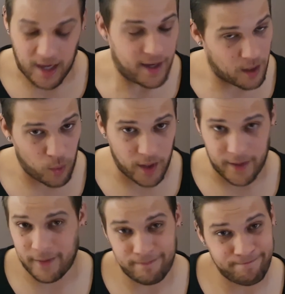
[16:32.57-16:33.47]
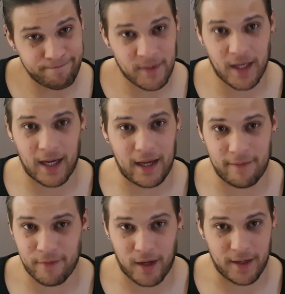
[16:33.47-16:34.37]
I
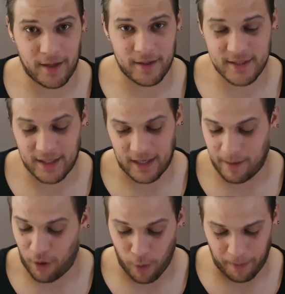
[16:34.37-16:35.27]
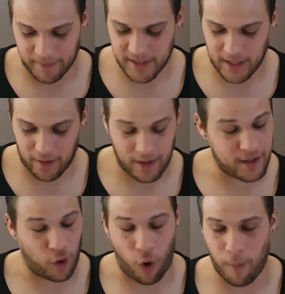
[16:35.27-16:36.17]
have no idea how to say the name. I hope I'm saying it right.
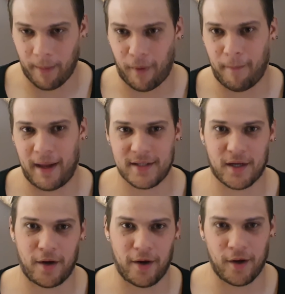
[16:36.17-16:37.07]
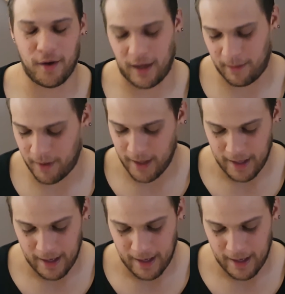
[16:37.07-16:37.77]
I hope I'm not massacring her name.